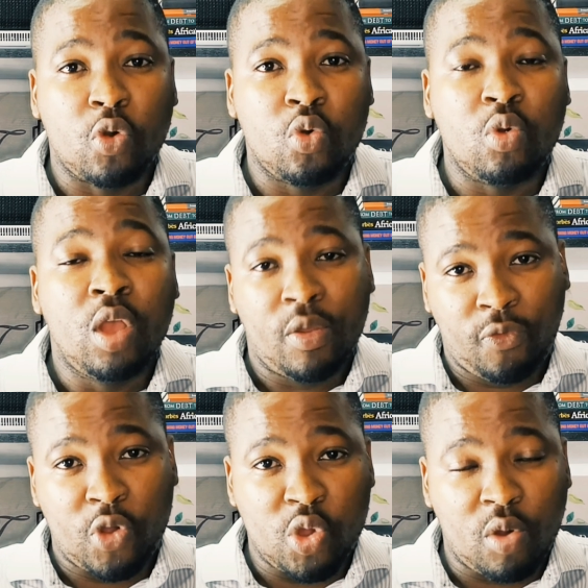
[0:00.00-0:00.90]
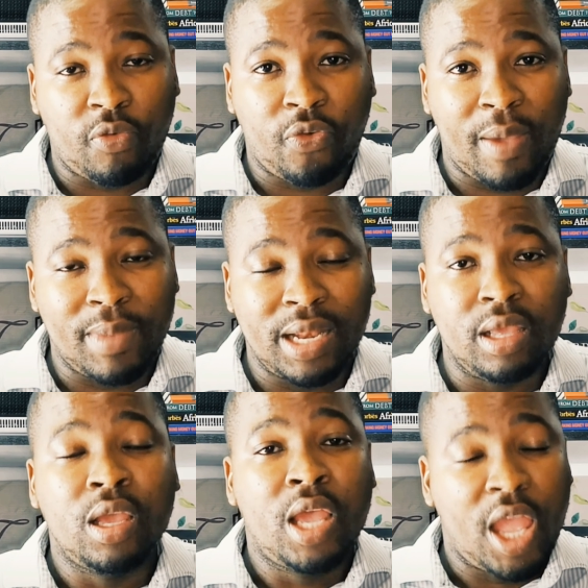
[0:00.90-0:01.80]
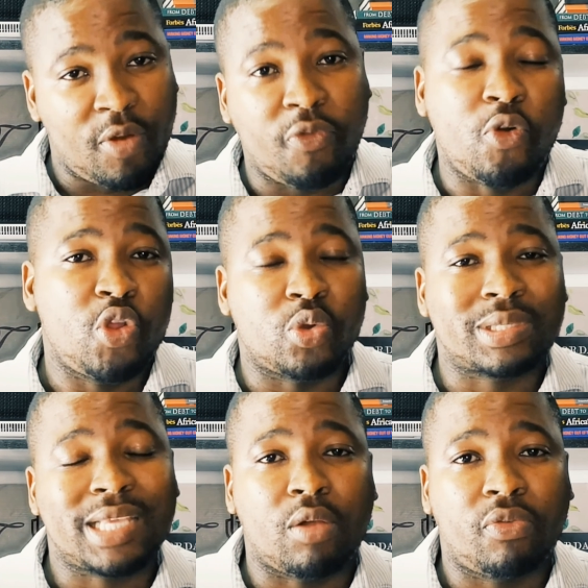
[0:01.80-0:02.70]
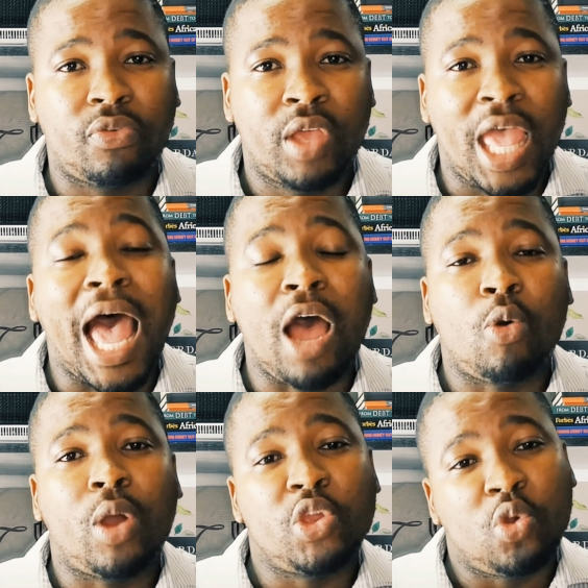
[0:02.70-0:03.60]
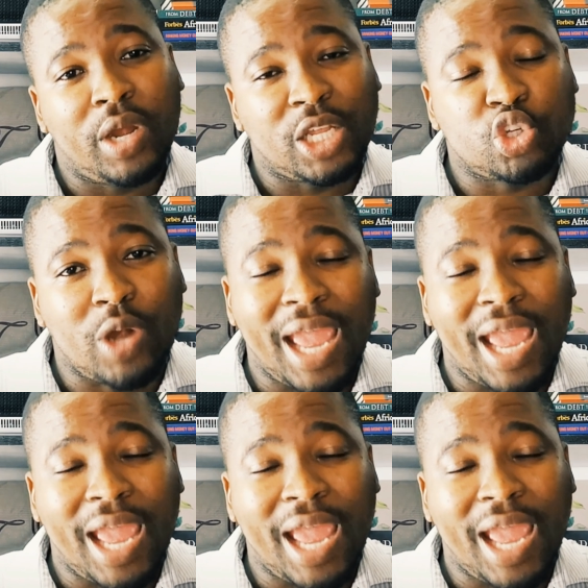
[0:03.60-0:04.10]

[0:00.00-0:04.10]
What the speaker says: For who? For your family and for yourself. How are you going to